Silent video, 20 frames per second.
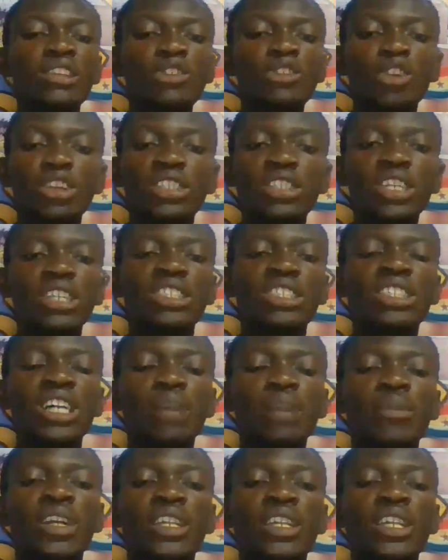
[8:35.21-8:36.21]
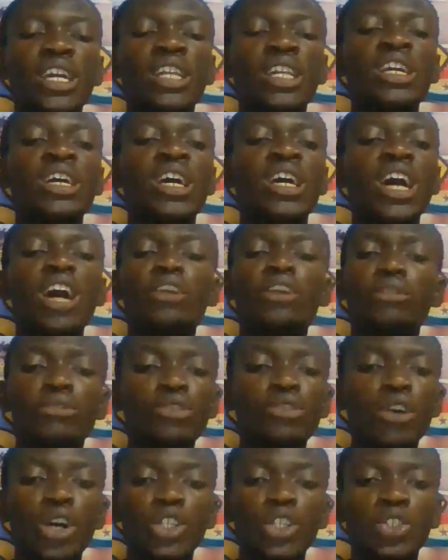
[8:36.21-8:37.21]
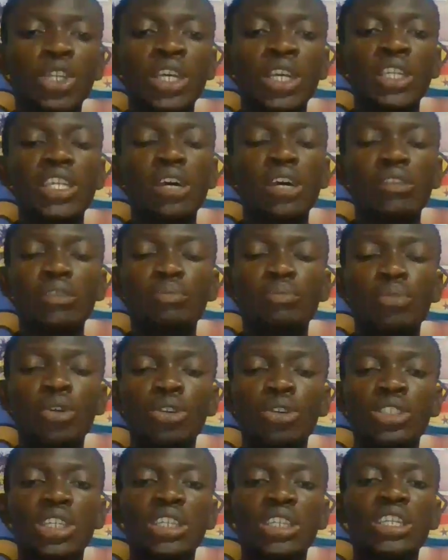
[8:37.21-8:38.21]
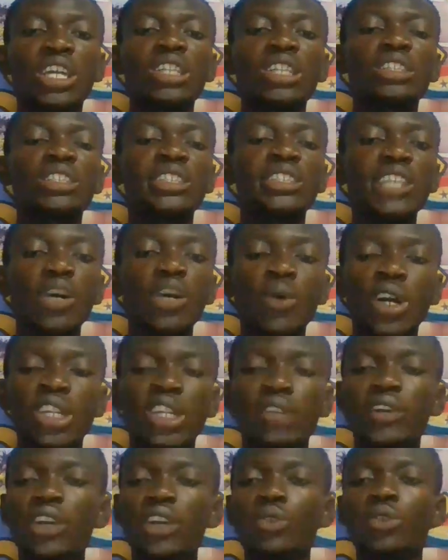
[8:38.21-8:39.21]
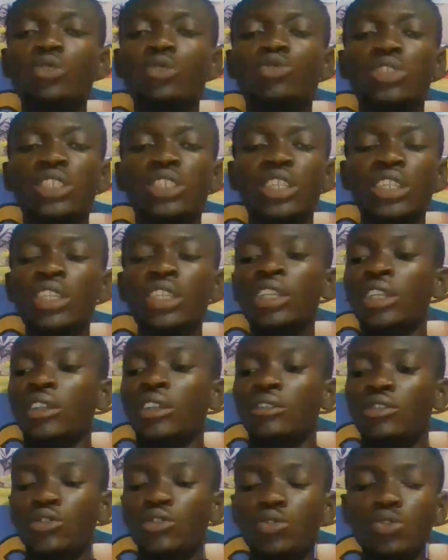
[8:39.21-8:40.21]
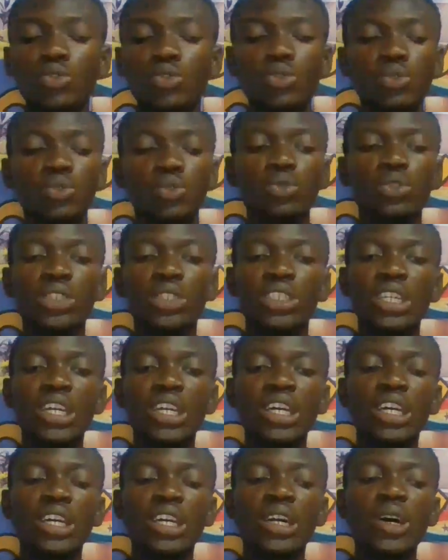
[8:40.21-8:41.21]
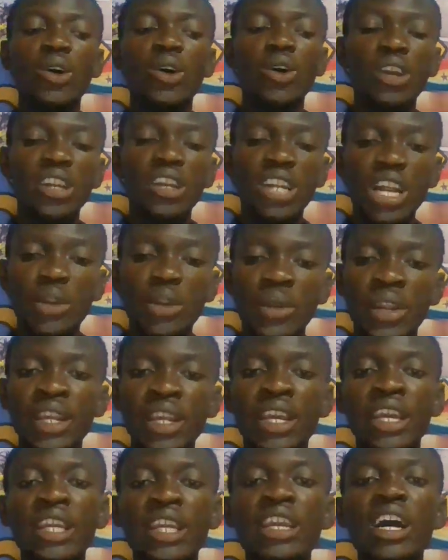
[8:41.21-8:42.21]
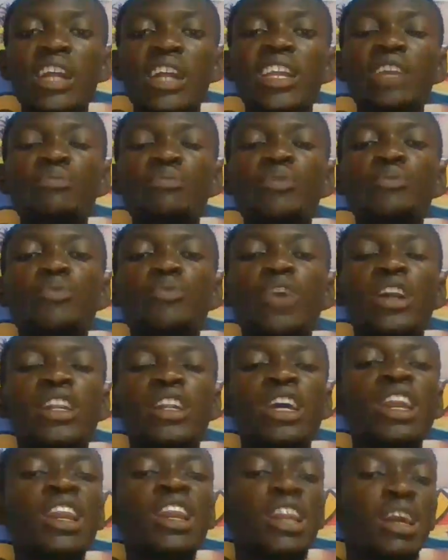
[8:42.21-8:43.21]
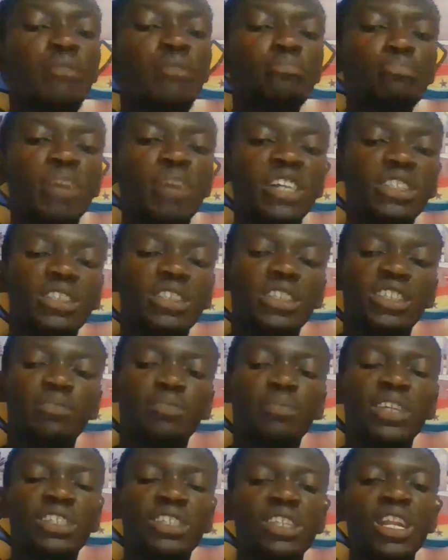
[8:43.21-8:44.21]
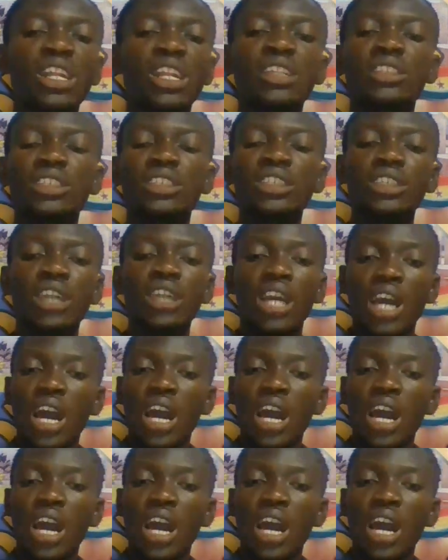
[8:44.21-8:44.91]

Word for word: not just come and then endorse the report and then say whatever you want to say to the ordinary Ghanaian people and then lambast his personality